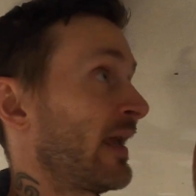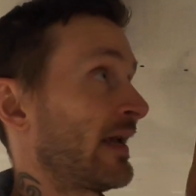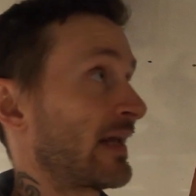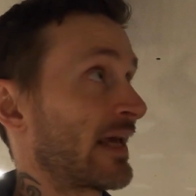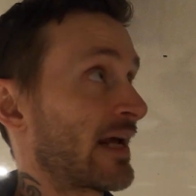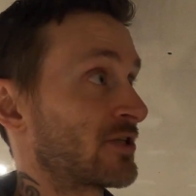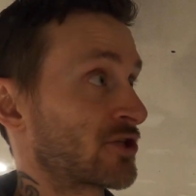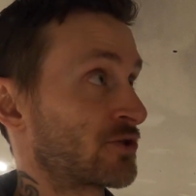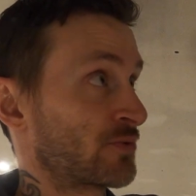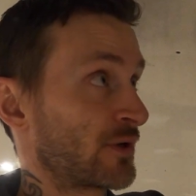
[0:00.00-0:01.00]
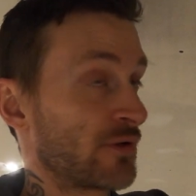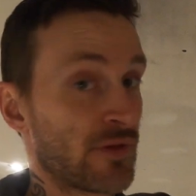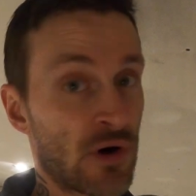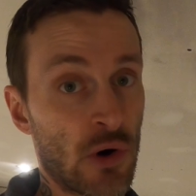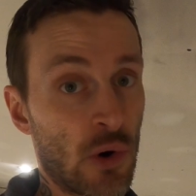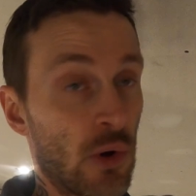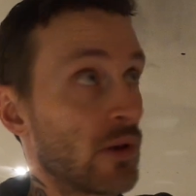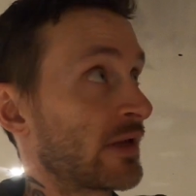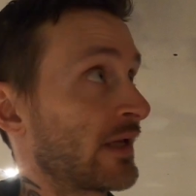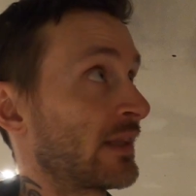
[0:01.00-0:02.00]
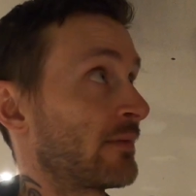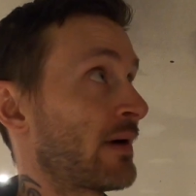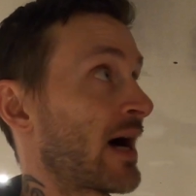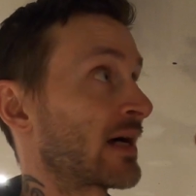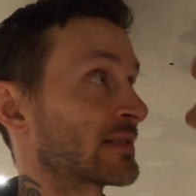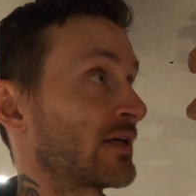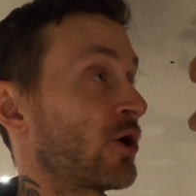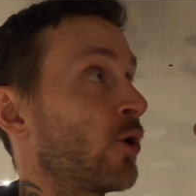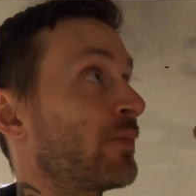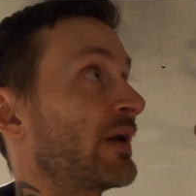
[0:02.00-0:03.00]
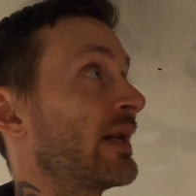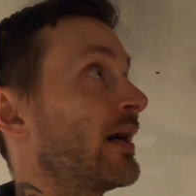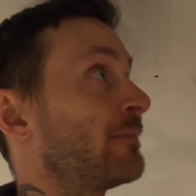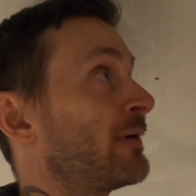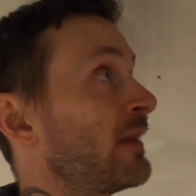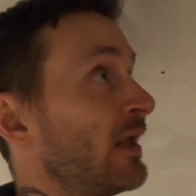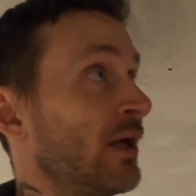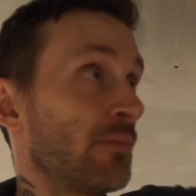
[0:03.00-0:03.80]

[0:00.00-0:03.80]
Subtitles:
And again, I just drilled the hole in the box to open it up,